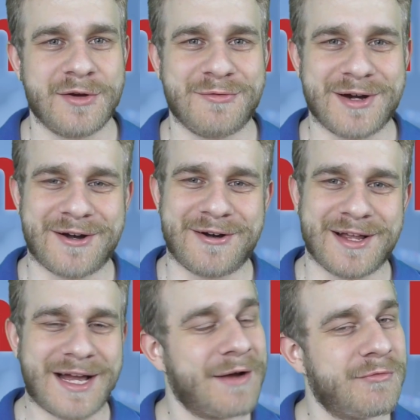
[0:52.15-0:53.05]

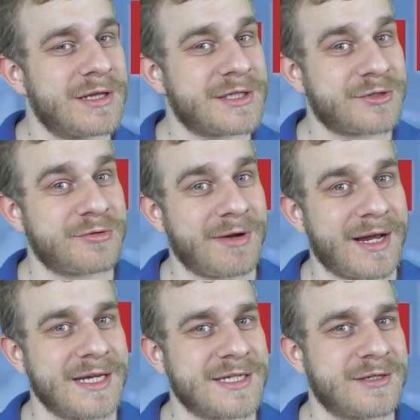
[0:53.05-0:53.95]
where I will
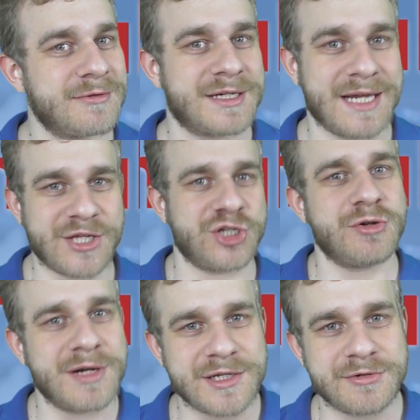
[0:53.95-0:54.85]
try to get
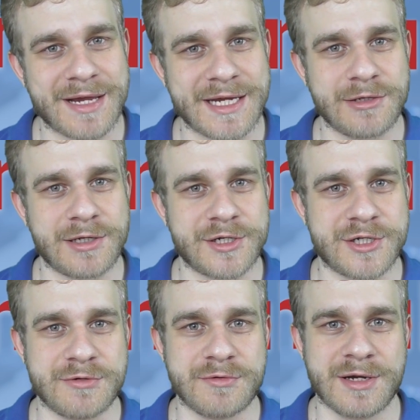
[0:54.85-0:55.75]
you into Angular
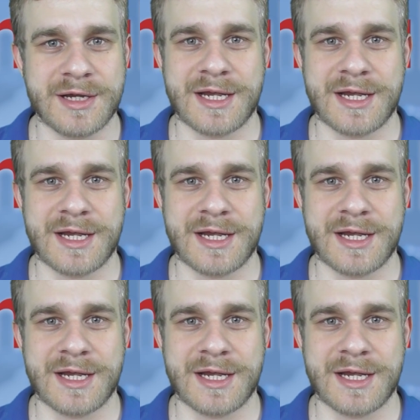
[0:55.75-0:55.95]
2